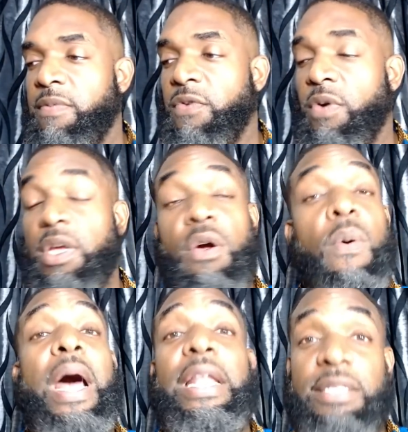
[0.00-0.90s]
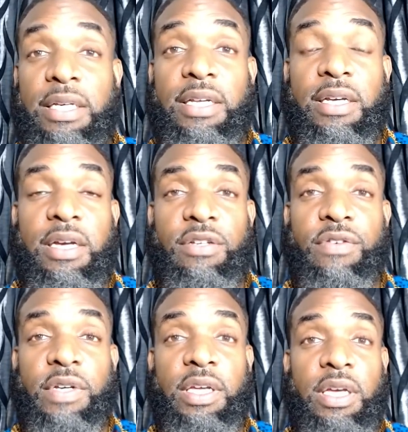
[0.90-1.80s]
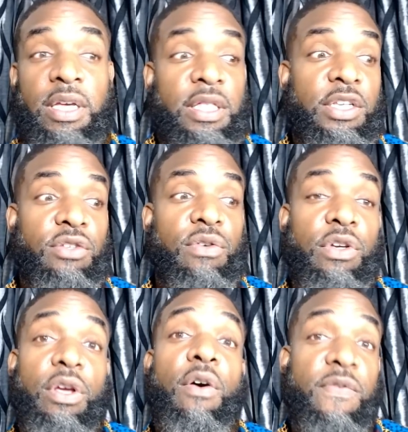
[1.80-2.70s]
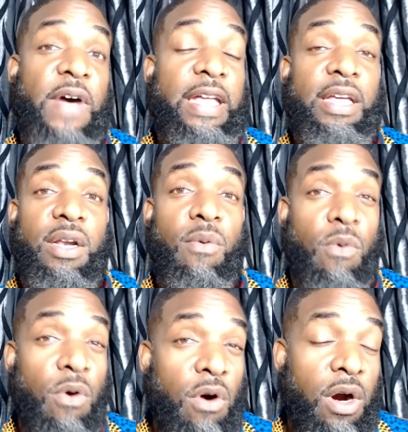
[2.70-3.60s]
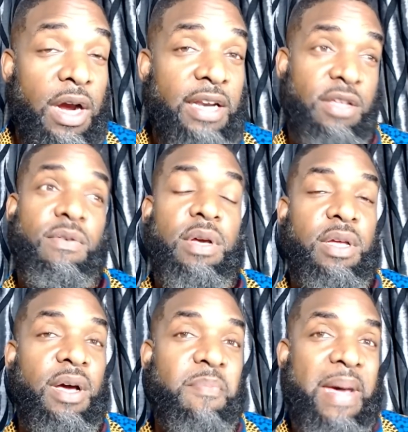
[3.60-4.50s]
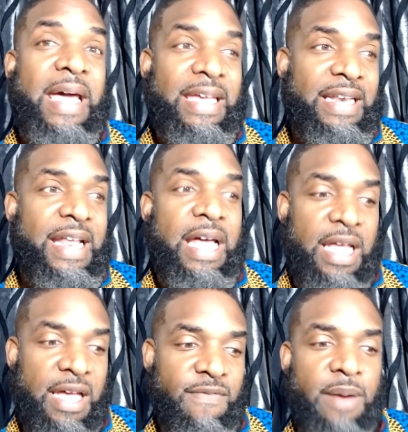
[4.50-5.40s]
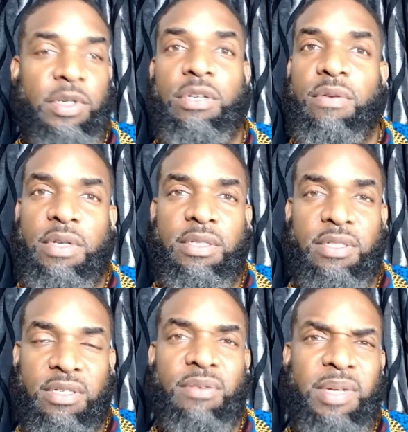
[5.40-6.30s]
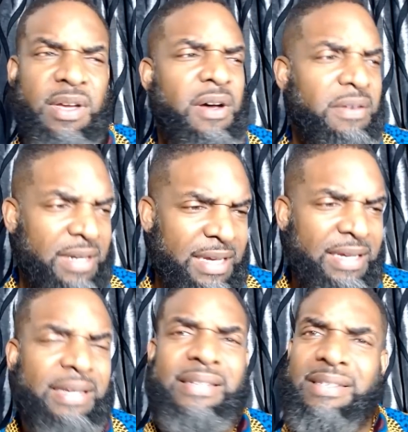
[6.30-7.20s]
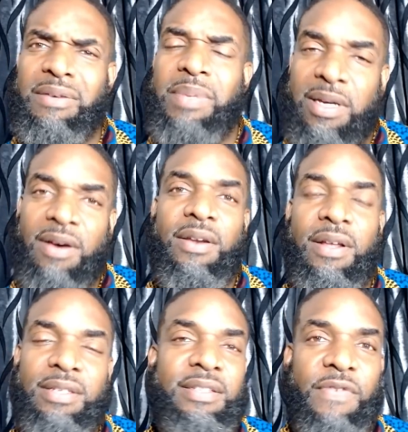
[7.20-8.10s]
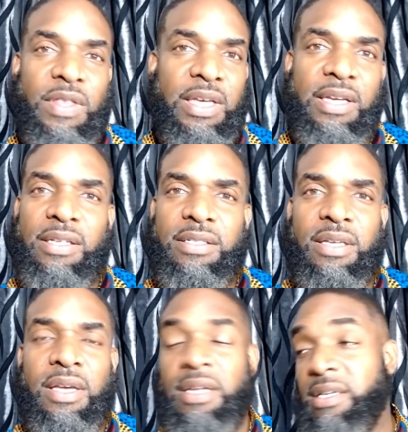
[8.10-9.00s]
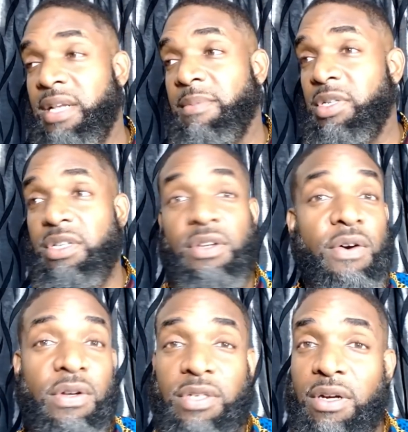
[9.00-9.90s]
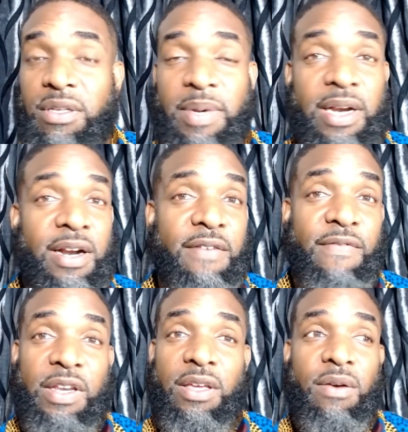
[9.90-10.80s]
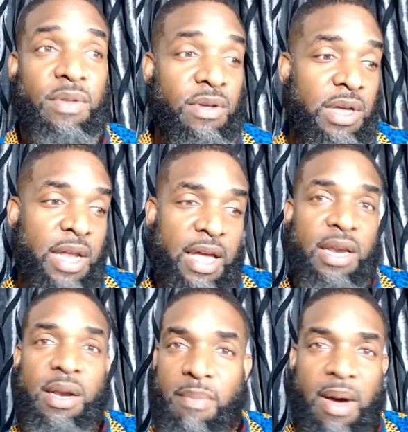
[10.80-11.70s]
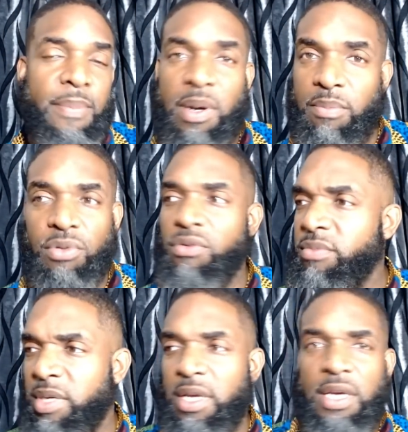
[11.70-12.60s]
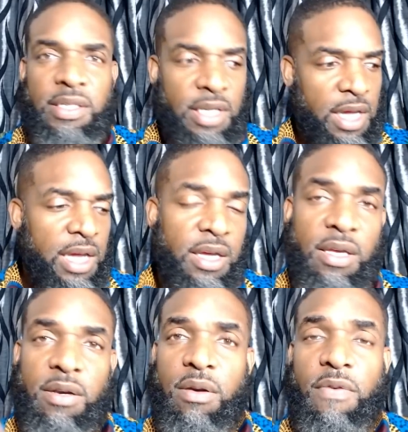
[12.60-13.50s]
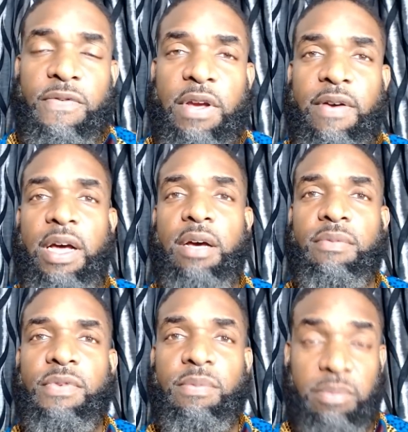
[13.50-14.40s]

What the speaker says: for equality in a country that you could go fight in a war and you can come back and not have opportunities and still be called nigga and still be called all these different things. Just like Mr. Doyle talked about in our video, and you get handed a mop and a broom and say, hey, you know, go figure it out.